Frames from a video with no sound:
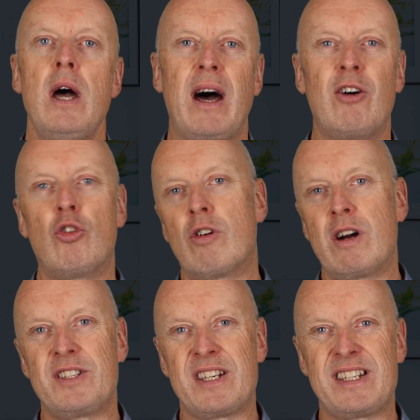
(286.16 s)
or
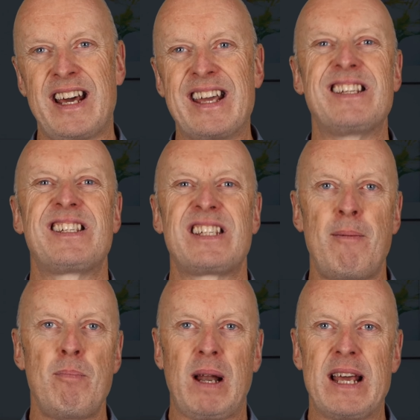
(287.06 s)
as I say, in
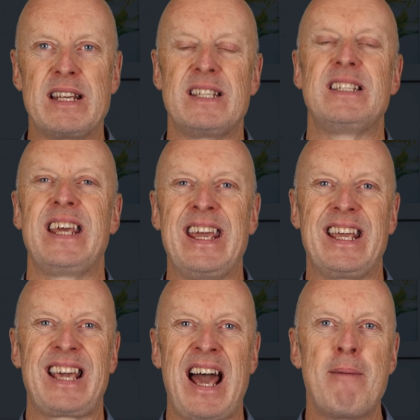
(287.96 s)
some places
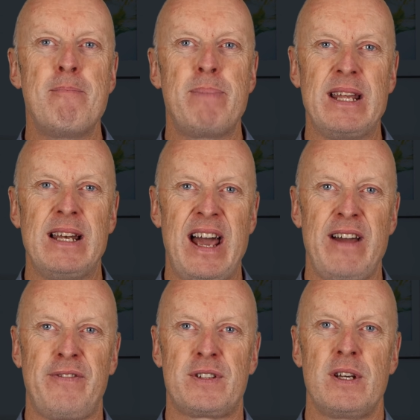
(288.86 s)
it can be
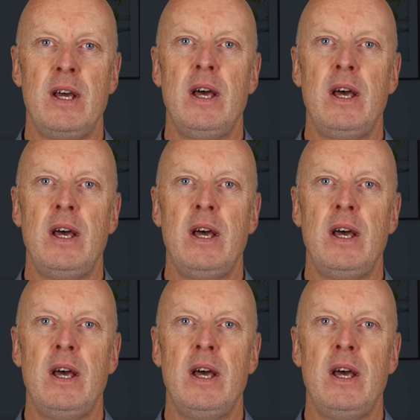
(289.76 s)
left,